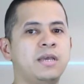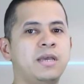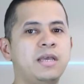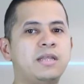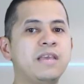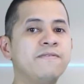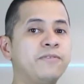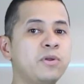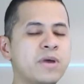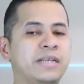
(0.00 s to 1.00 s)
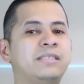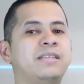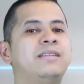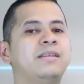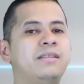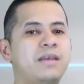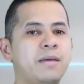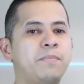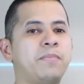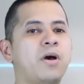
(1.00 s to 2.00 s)
it influences the
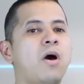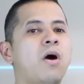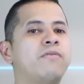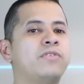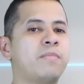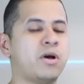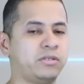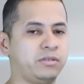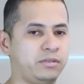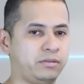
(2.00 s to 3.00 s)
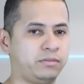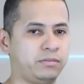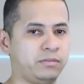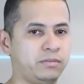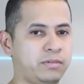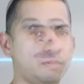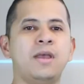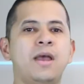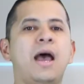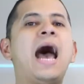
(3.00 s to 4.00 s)
depth of the muscle.
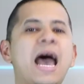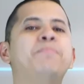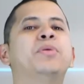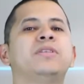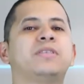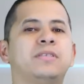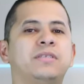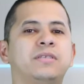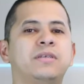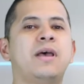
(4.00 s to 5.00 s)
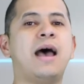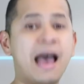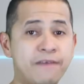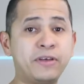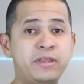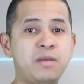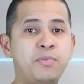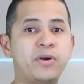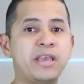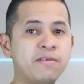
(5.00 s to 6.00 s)
High pulses have a
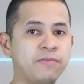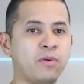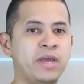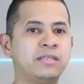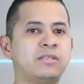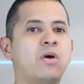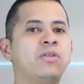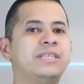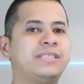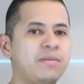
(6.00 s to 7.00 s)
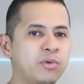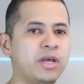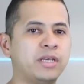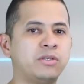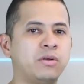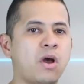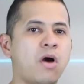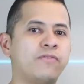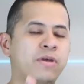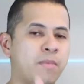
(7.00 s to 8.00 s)
deeper influence on the stimulation
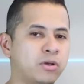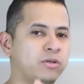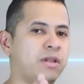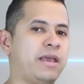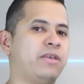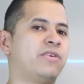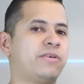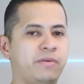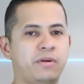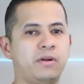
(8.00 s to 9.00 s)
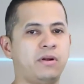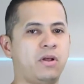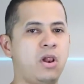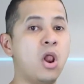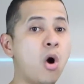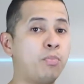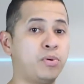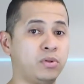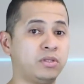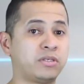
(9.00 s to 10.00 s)
of the muscle layer. Low
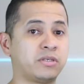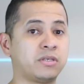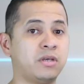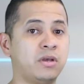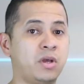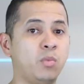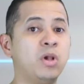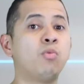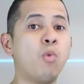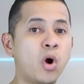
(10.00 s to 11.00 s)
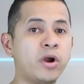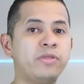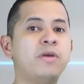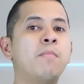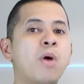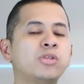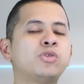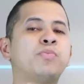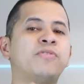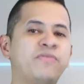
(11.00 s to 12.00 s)
pulses will work the most
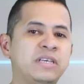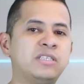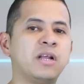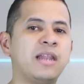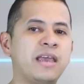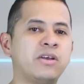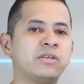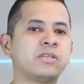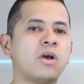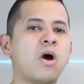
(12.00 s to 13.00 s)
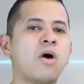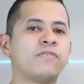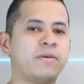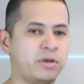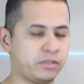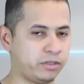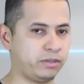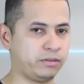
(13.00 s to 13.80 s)
superficial layers of the muscle.